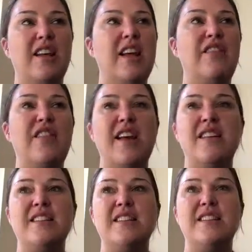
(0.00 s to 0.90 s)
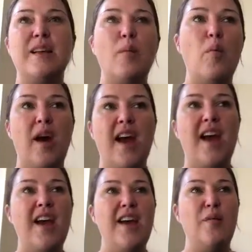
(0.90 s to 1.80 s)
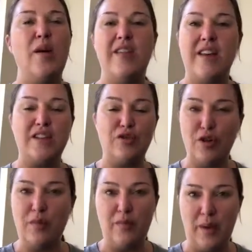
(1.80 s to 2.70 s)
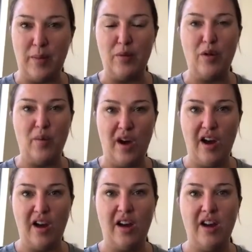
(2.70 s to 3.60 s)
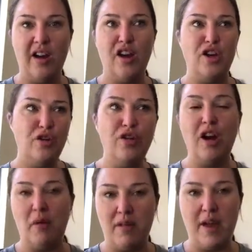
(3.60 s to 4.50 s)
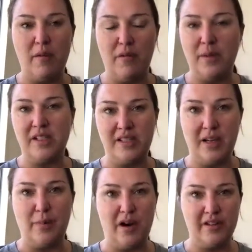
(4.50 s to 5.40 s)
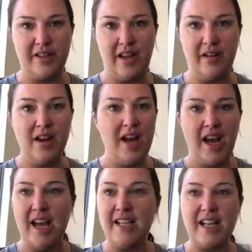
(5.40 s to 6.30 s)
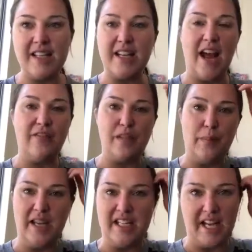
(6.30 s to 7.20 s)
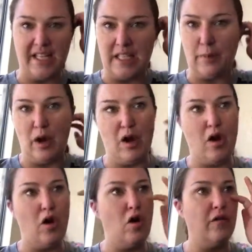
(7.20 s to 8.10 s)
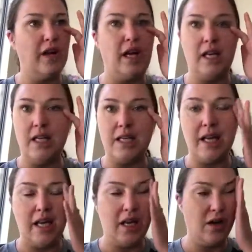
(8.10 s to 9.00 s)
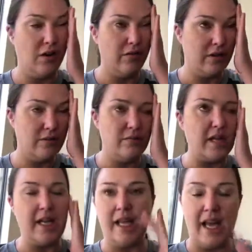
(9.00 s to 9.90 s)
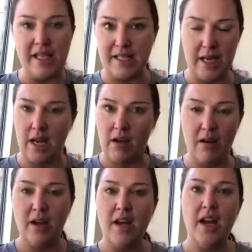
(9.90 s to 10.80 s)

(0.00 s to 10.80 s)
if there's somewhere where there's a group of people that work, you can go in there with a business in a basket. It doesn't have to be a day spa or a kindy or a daycare centre